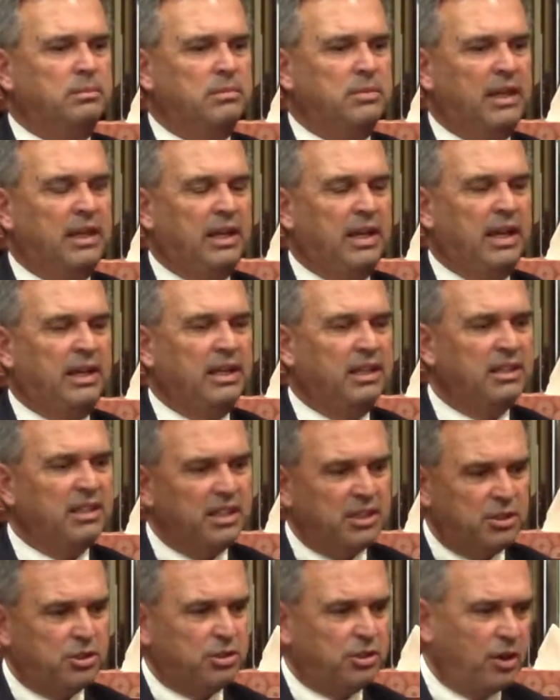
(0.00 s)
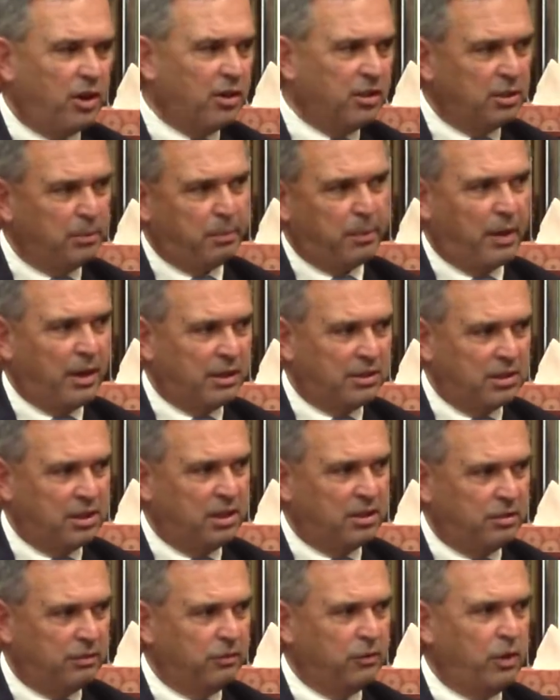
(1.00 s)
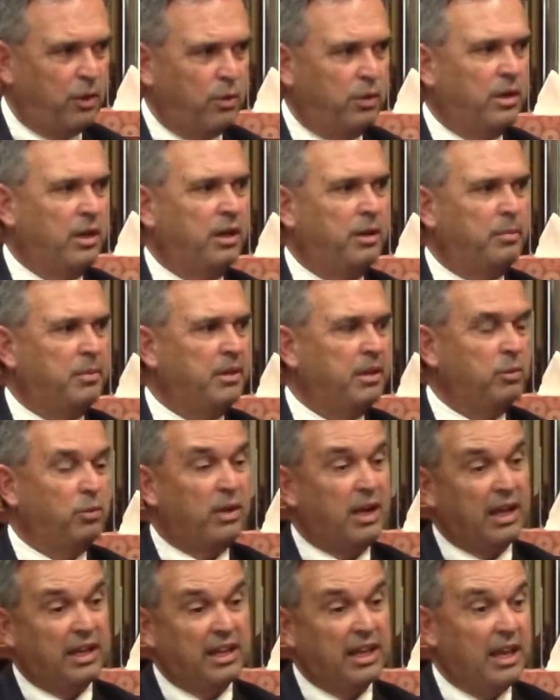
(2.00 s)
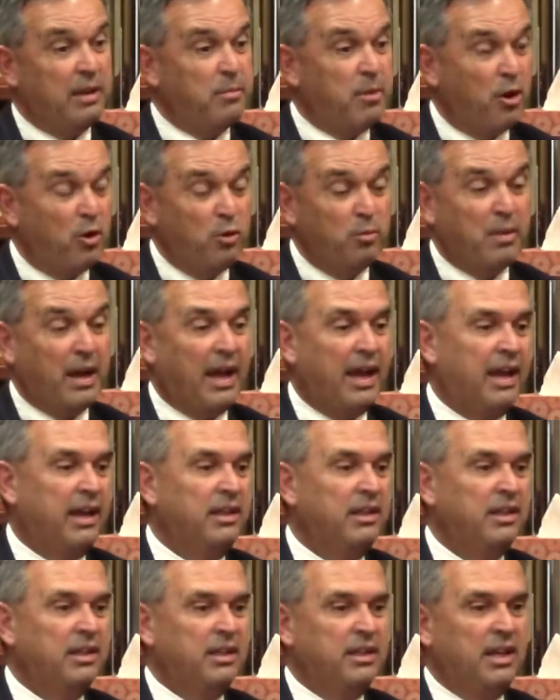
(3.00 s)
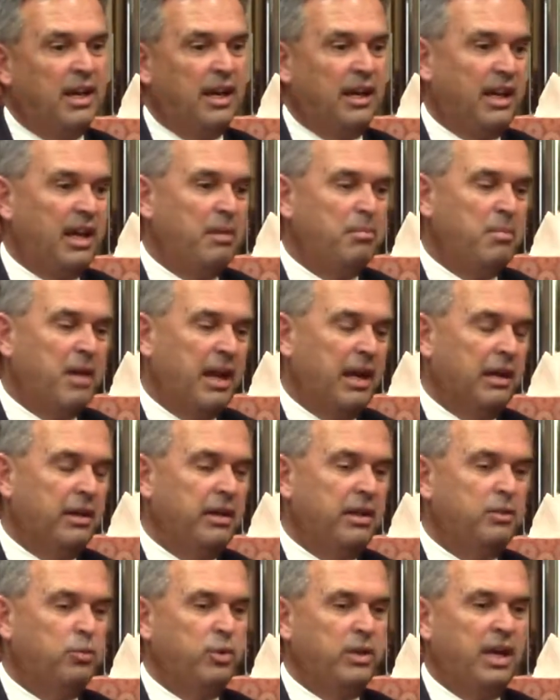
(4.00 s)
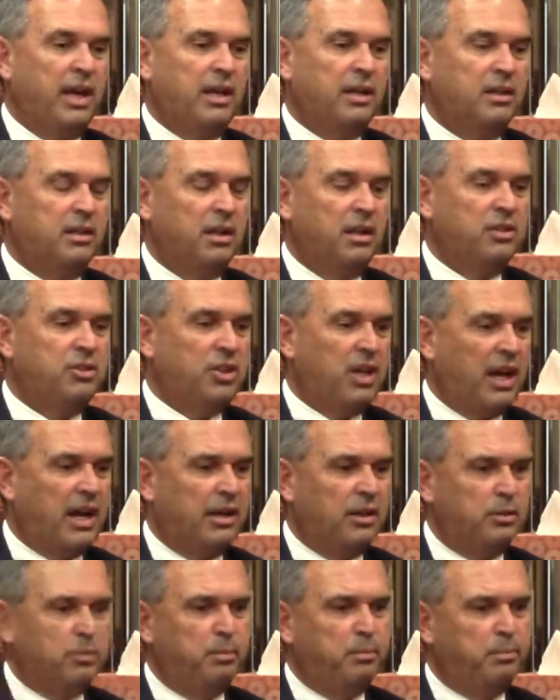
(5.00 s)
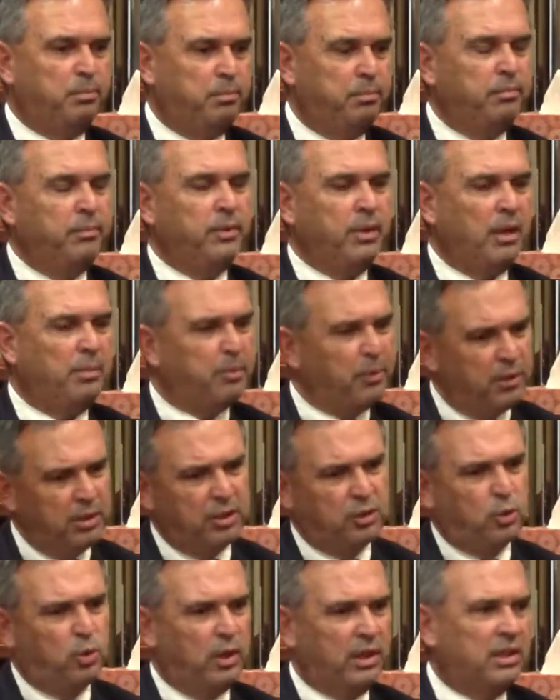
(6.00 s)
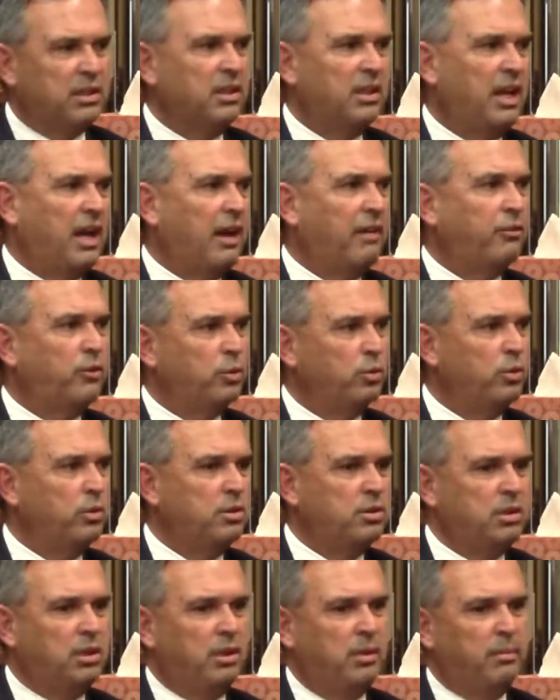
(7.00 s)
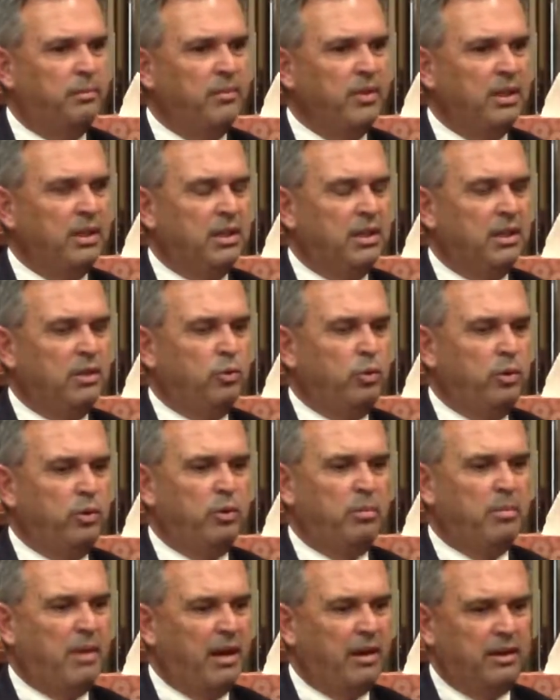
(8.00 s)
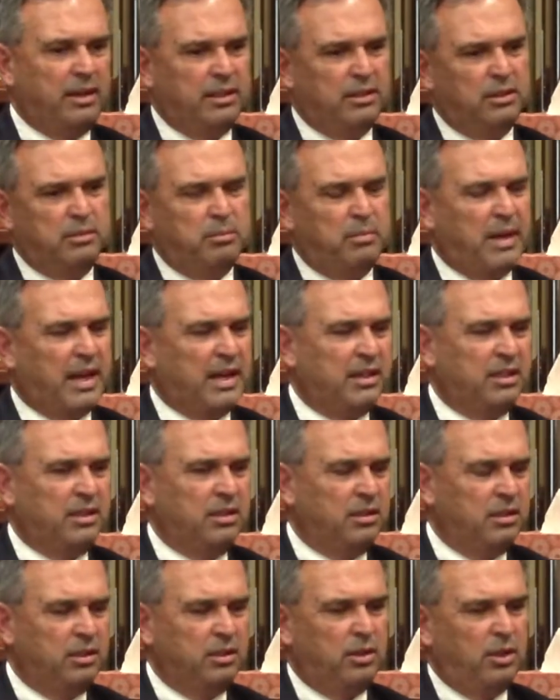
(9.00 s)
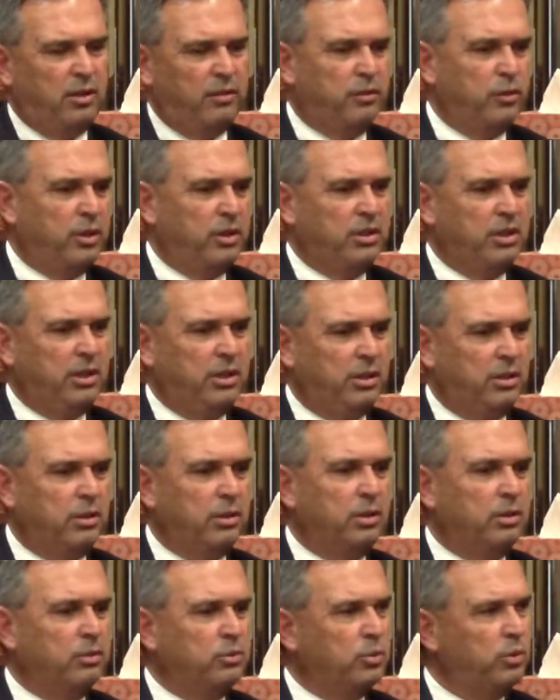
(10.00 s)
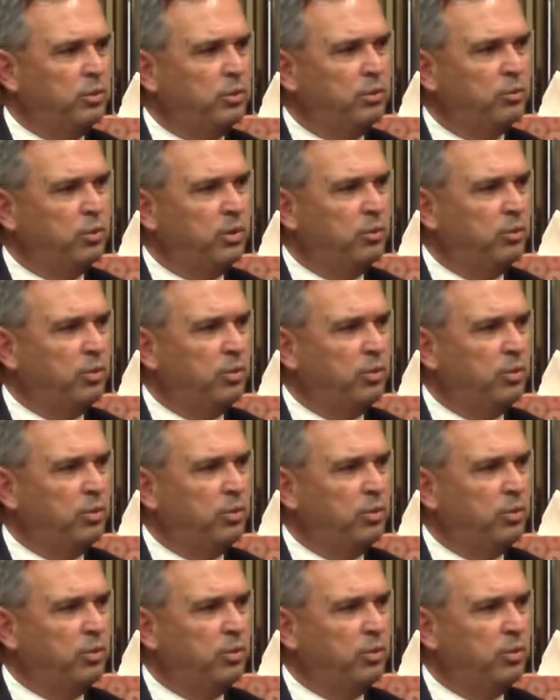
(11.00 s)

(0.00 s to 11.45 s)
and it did start the process of growing up. And then when I came home, I got married. We had a child pretty quickly afterwards. We were married about a little over a year when